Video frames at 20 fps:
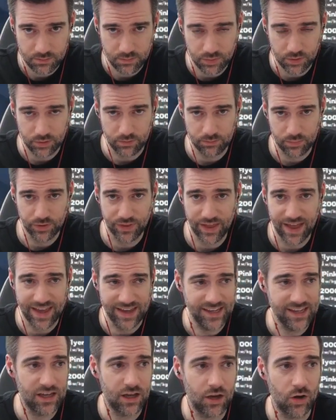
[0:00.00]
but their
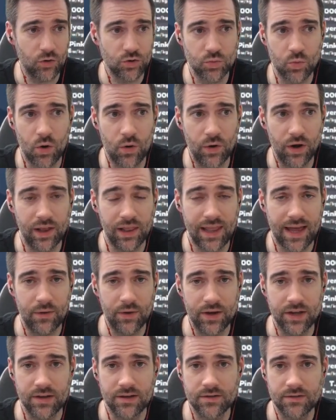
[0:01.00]
egos won't allow
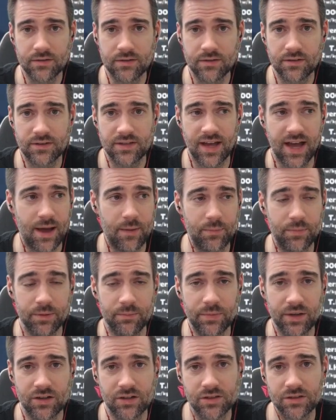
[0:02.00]
it to happen
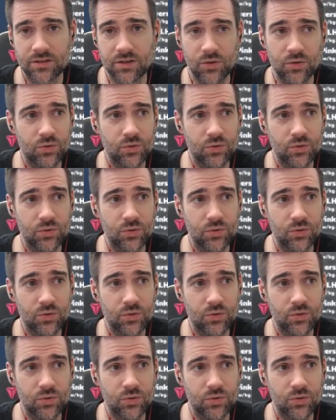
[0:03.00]
because,